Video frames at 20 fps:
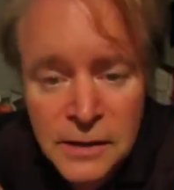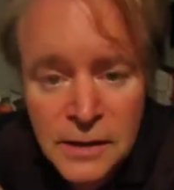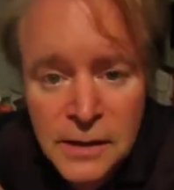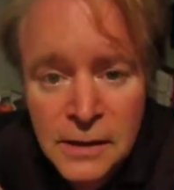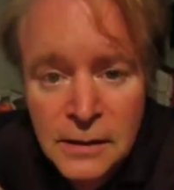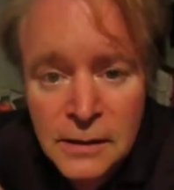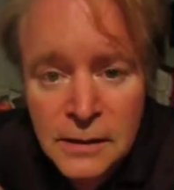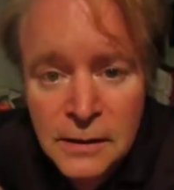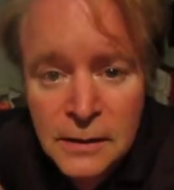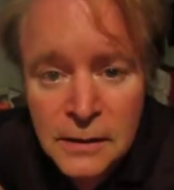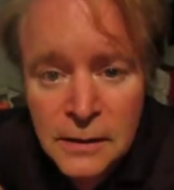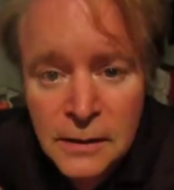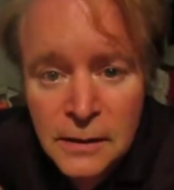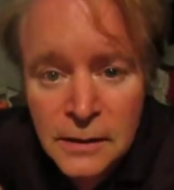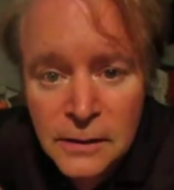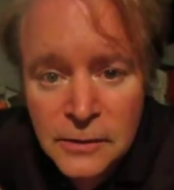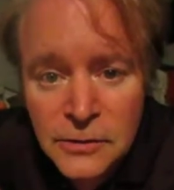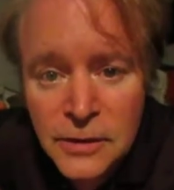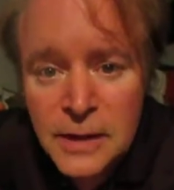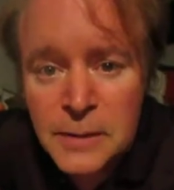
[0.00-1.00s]
uh,
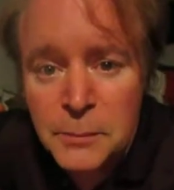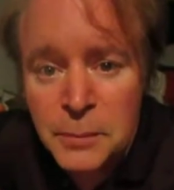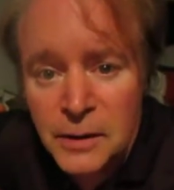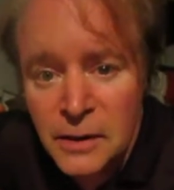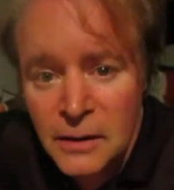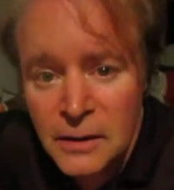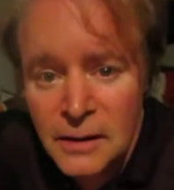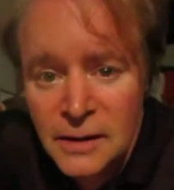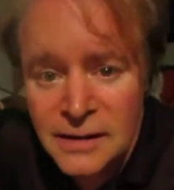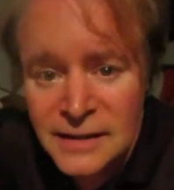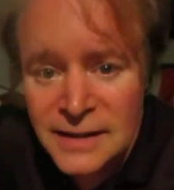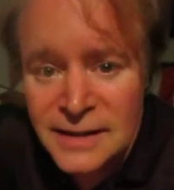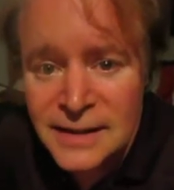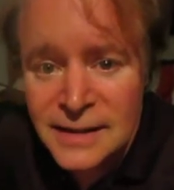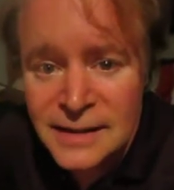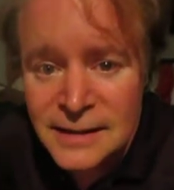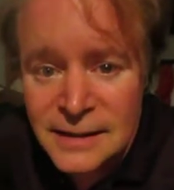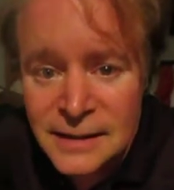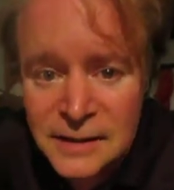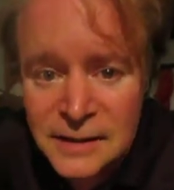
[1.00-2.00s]
try to put the, the